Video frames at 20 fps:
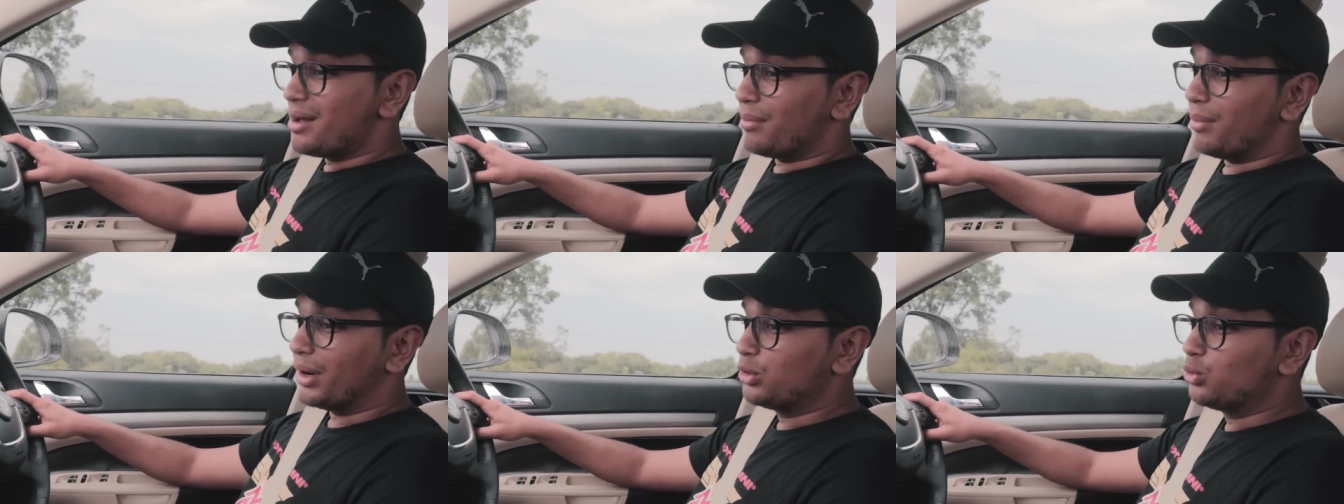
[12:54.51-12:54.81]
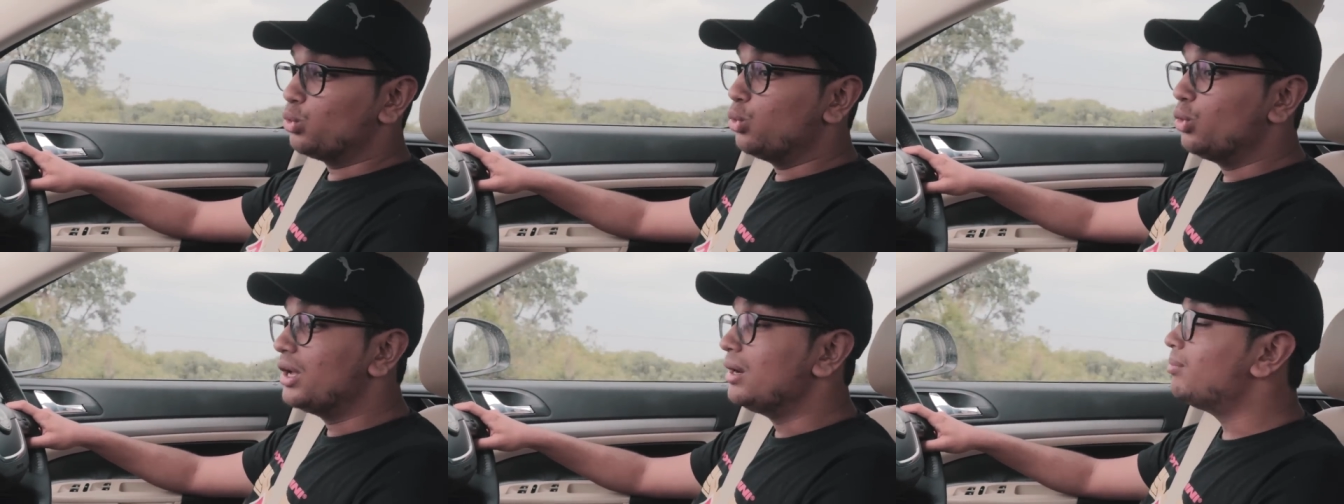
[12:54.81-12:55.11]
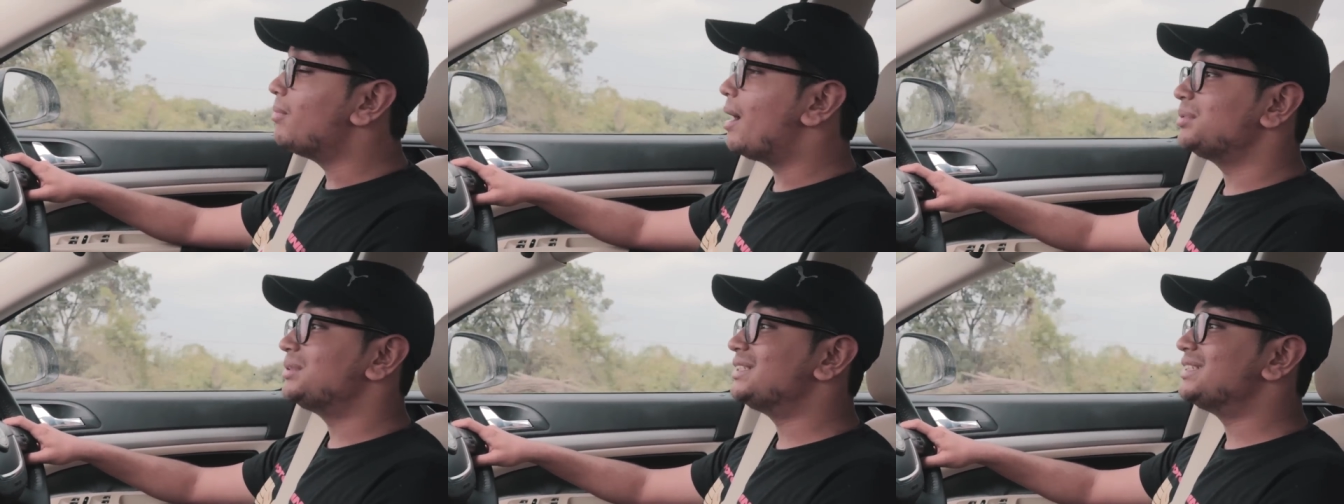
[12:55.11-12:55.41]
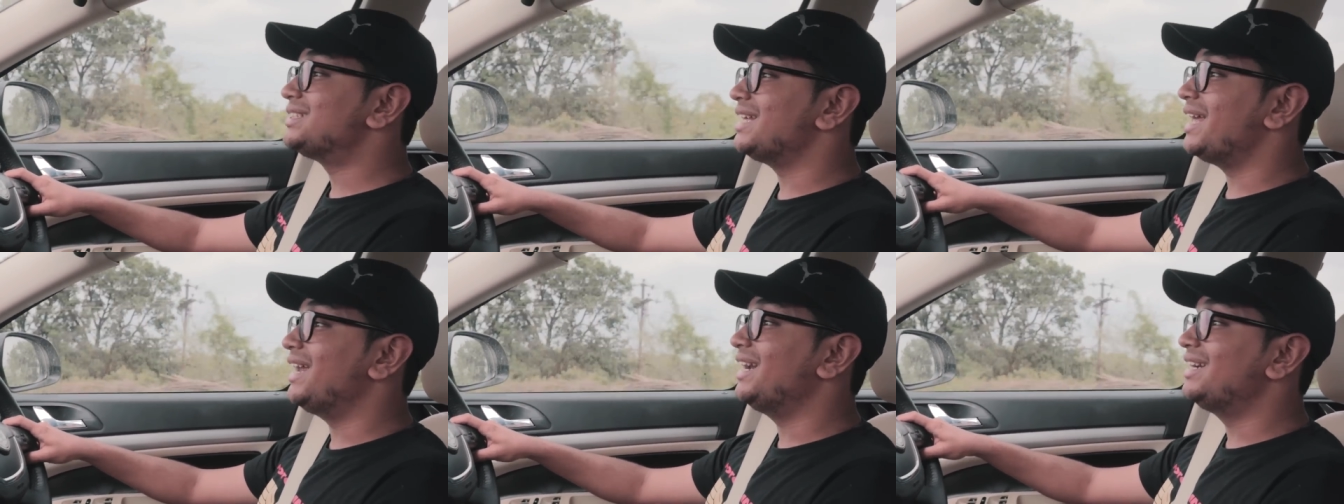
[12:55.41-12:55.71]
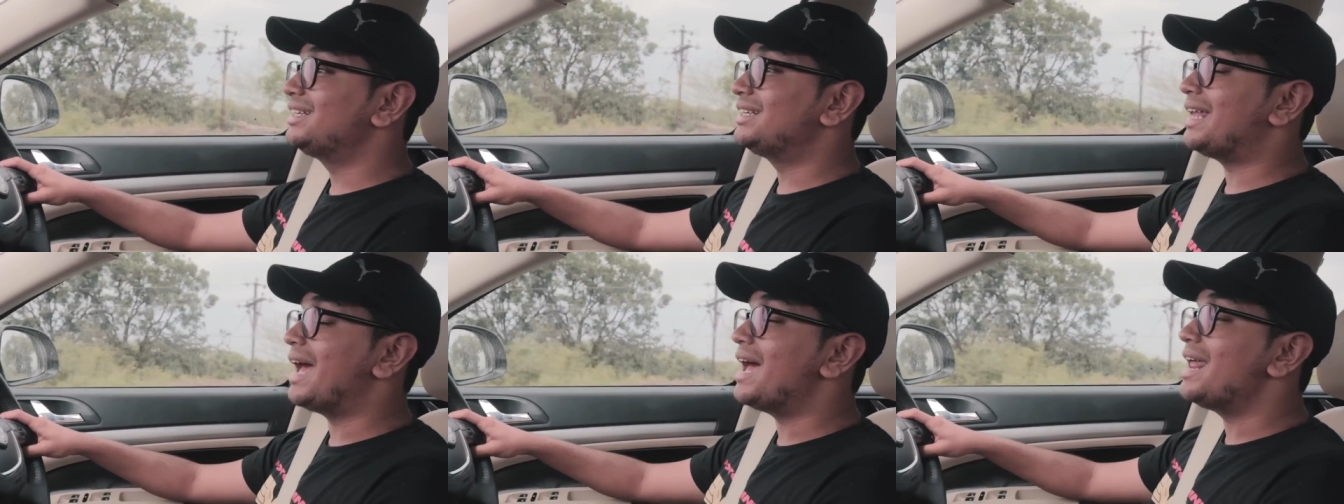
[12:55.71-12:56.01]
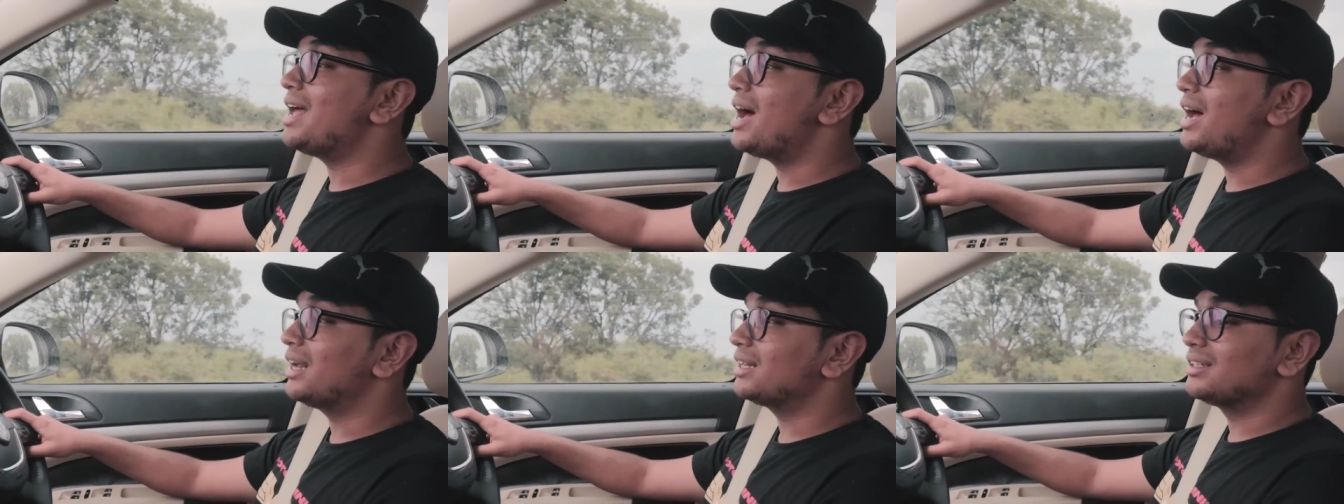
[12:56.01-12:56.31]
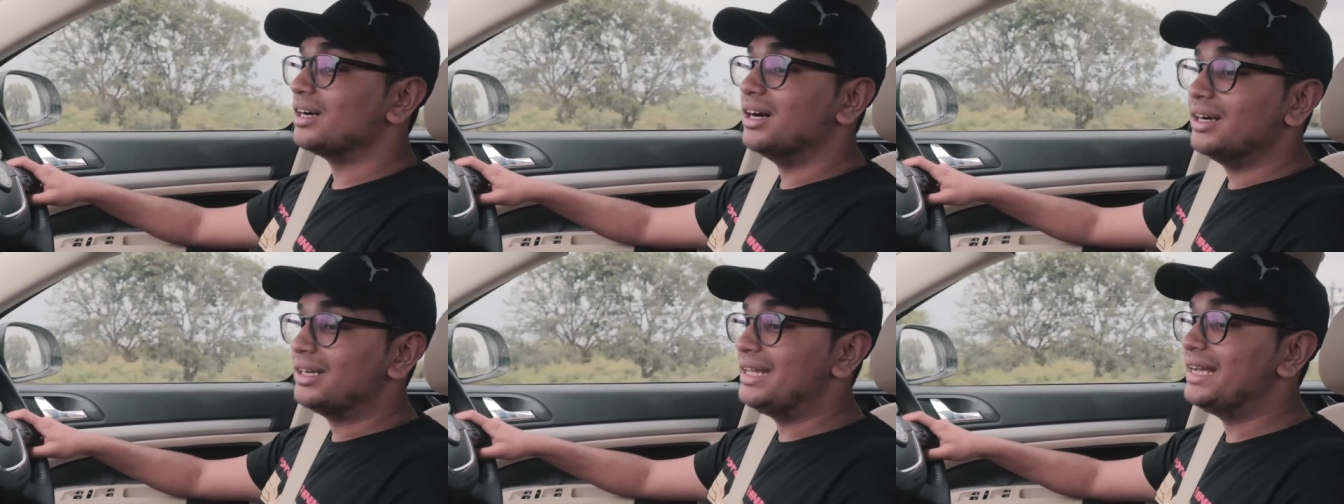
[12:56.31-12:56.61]
But Google Maps is saying ten hour
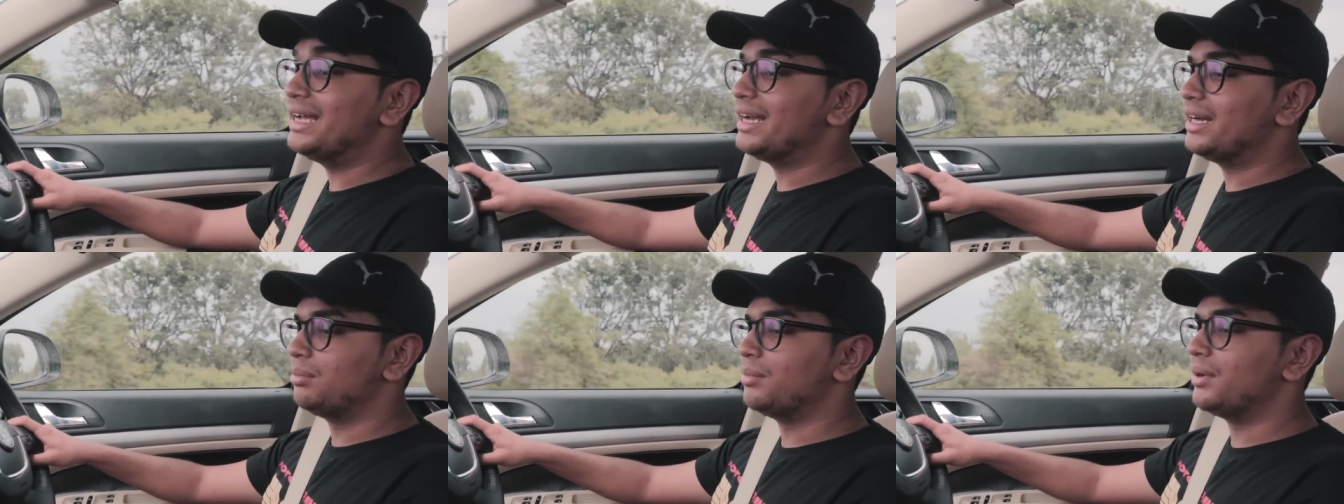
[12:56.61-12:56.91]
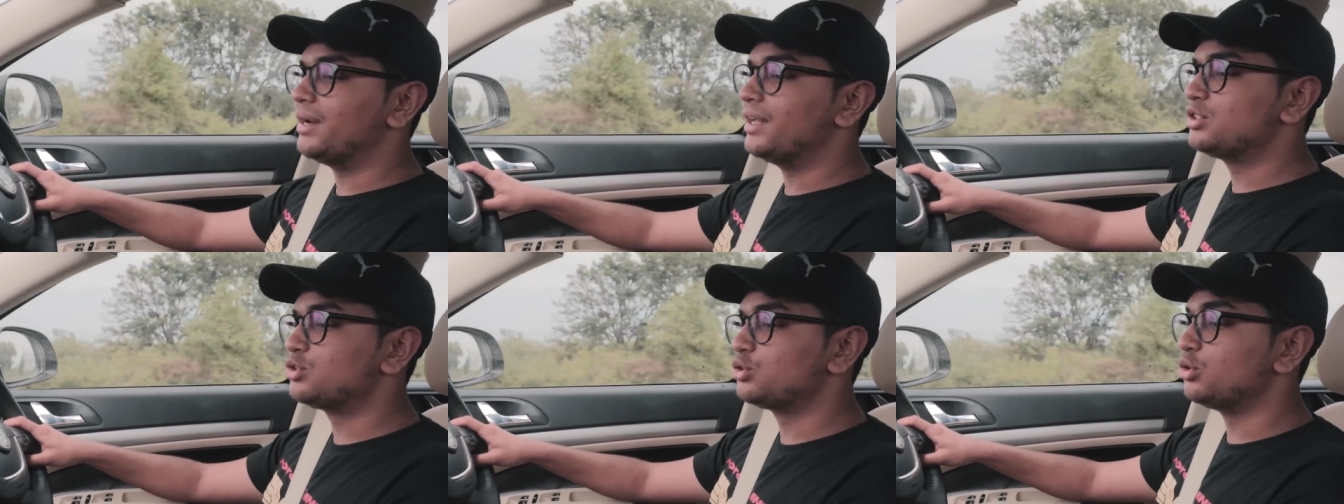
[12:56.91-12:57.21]
thirty-eight minutes